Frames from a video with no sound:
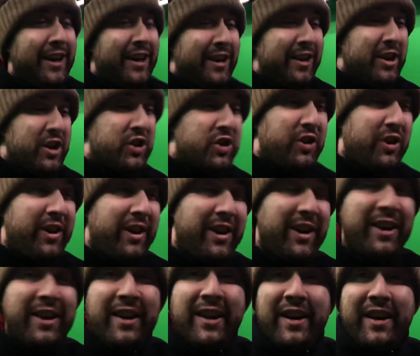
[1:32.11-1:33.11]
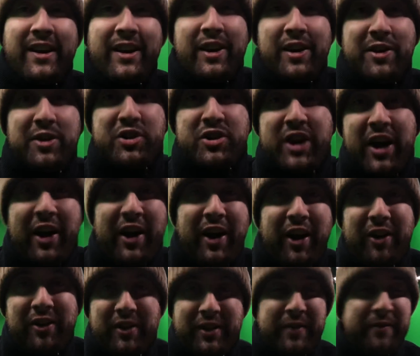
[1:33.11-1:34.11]
Initially, shout
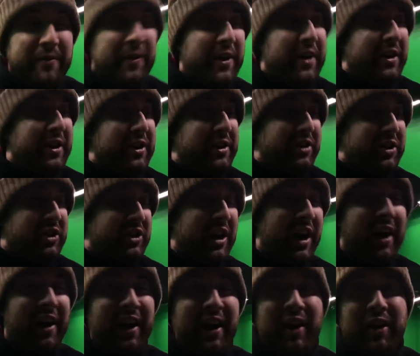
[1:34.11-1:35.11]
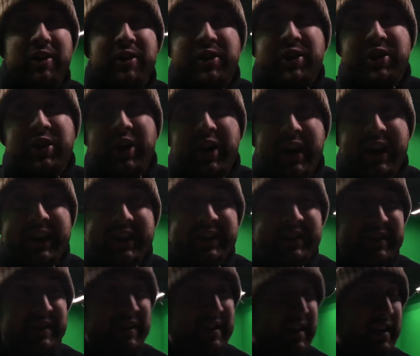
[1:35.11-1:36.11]
out Laverne, shout out
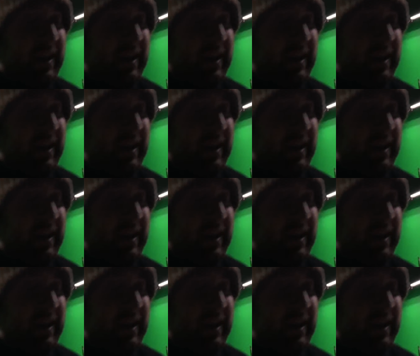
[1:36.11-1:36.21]
Trace,